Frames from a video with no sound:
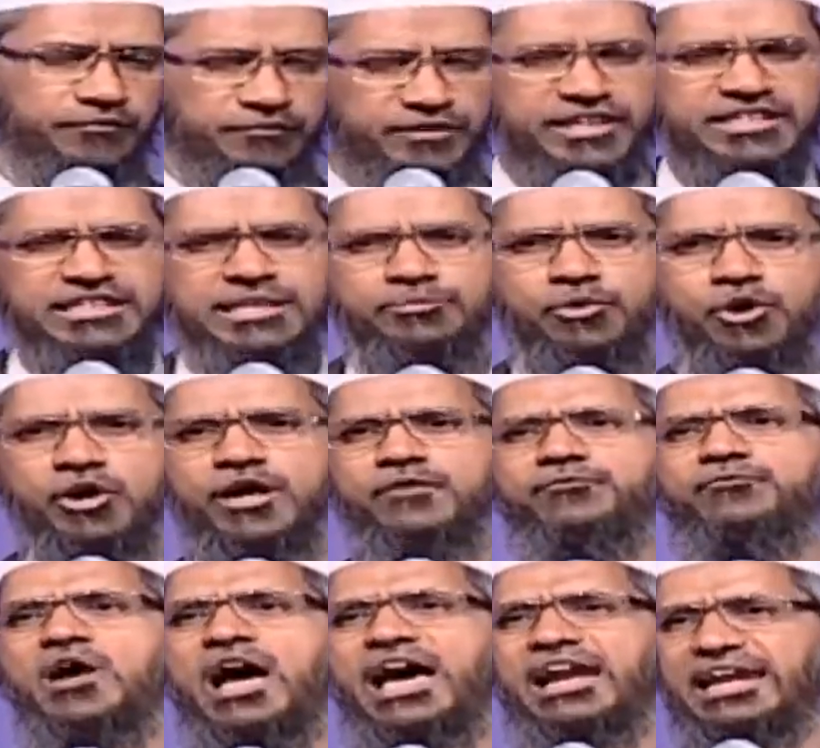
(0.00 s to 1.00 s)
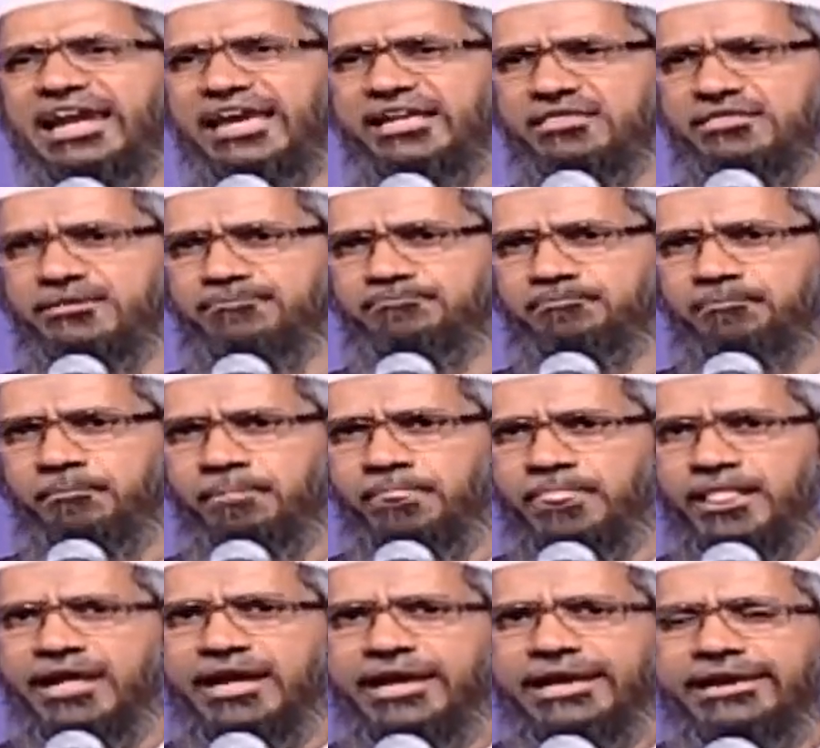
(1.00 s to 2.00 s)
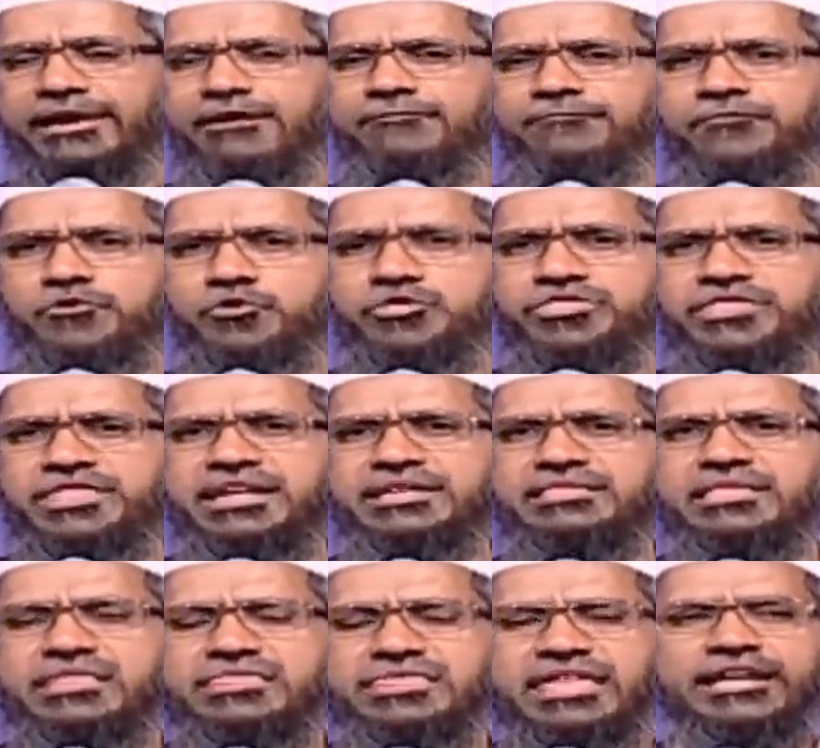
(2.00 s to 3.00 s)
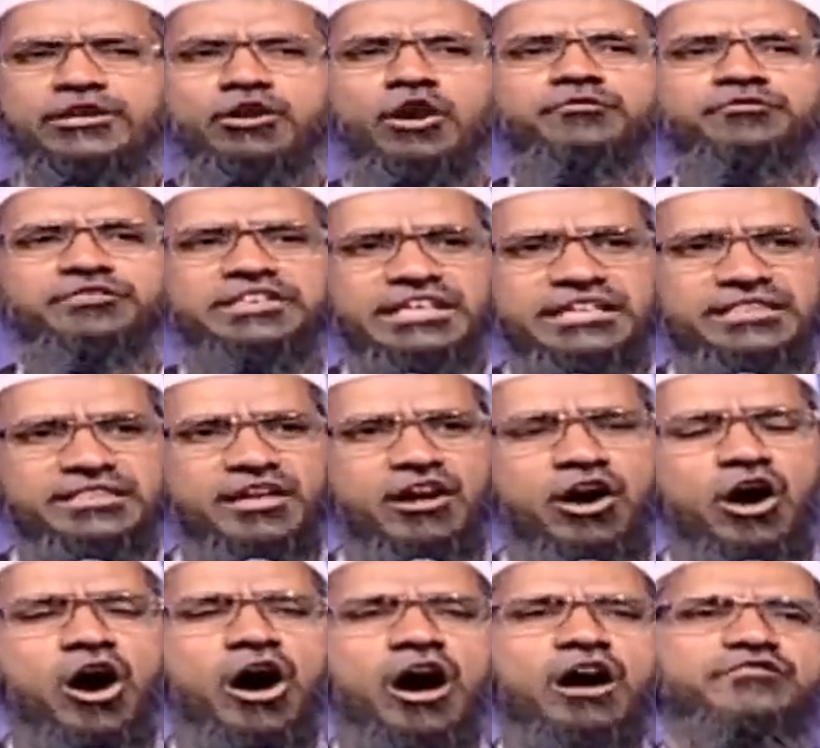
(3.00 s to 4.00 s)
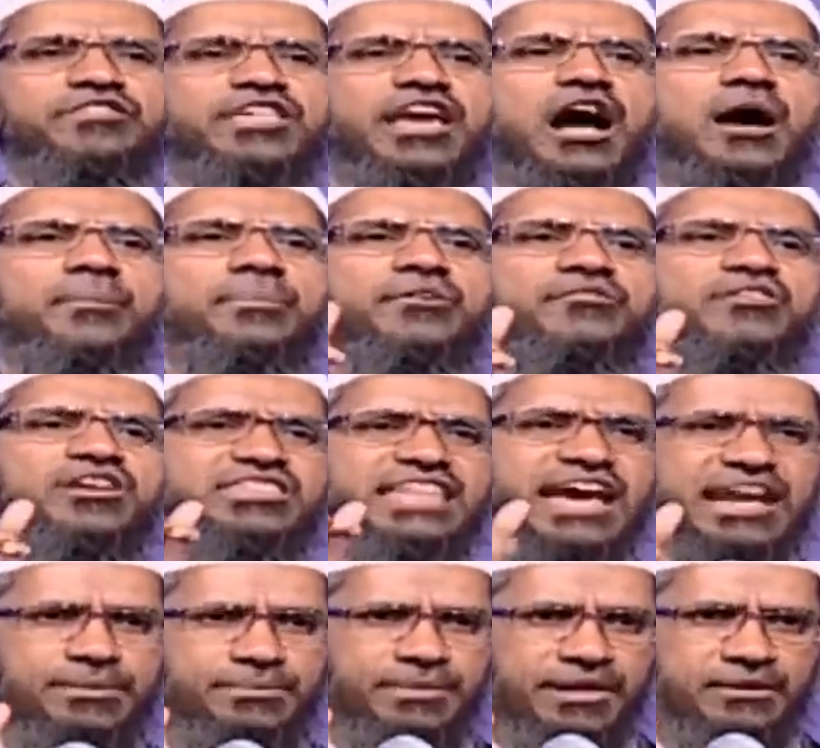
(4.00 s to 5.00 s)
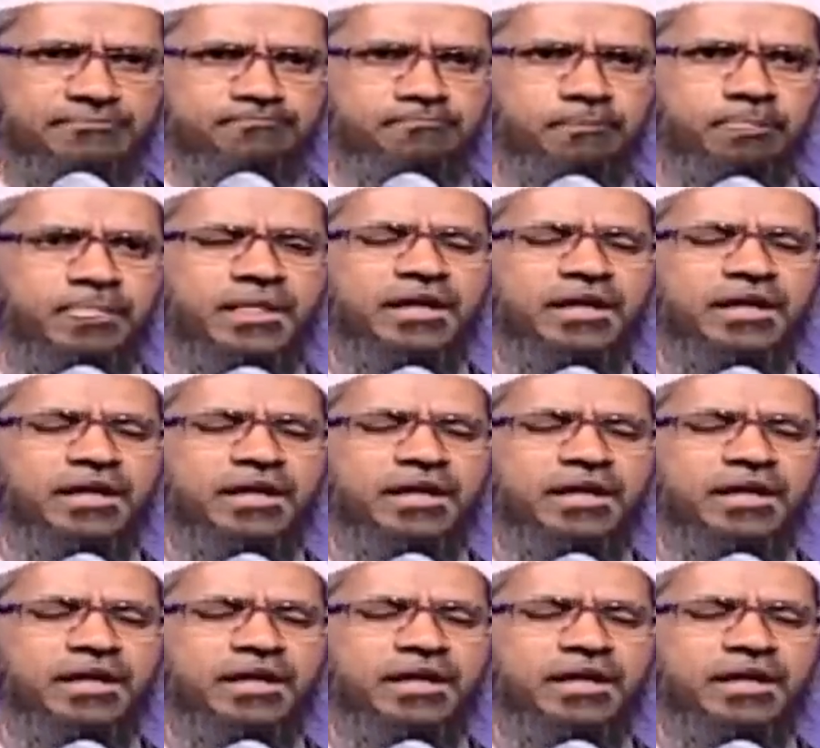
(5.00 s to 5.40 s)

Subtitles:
Furthermore, if you analyze, if you see the set of teeth of the herbivorous animals,